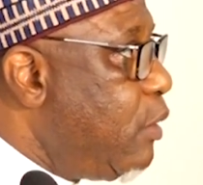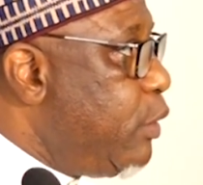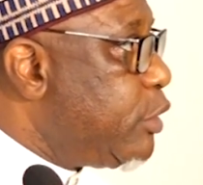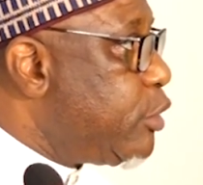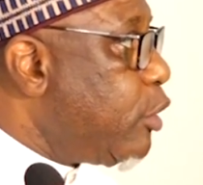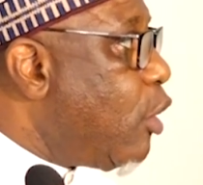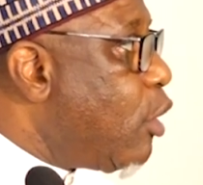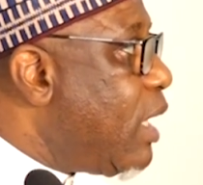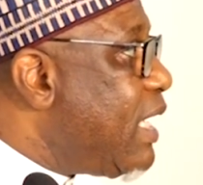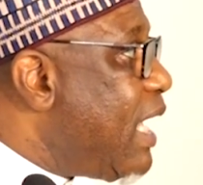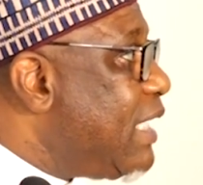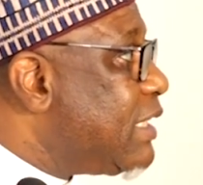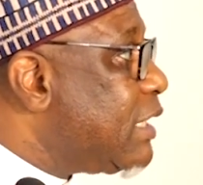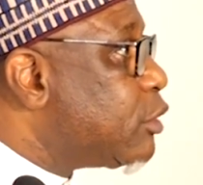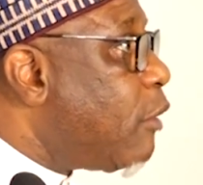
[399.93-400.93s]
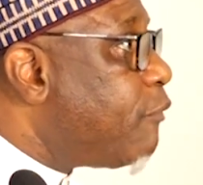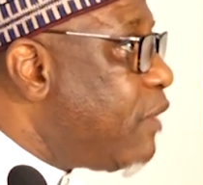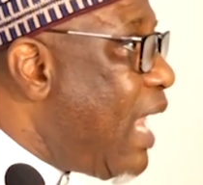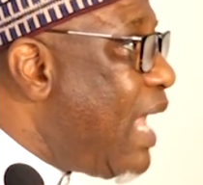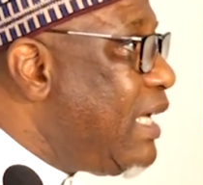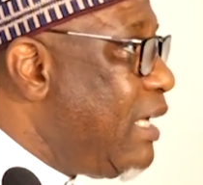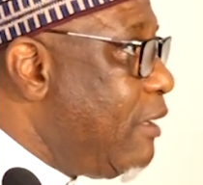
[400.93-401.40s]
We should organize a soft
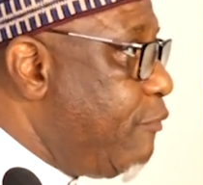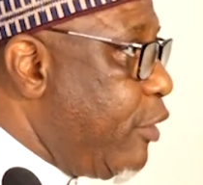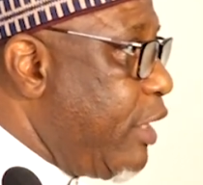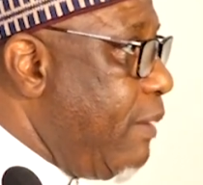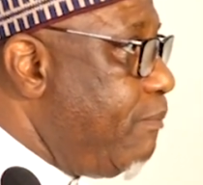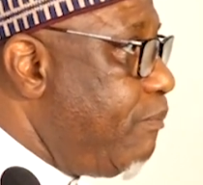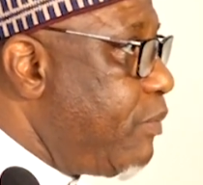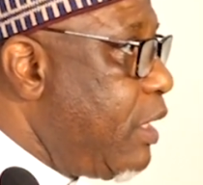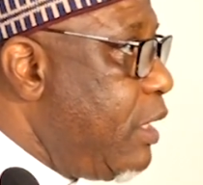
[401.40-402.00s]
landing for them.